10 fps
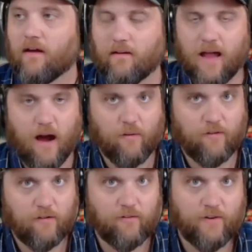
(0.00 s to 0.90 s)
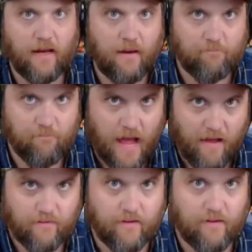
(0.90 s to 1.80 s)
Now we're suffering a
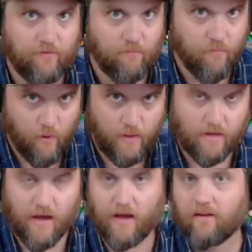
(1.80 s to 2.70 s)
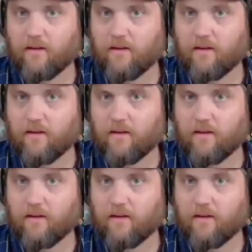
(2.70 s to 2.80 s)
massive boycott.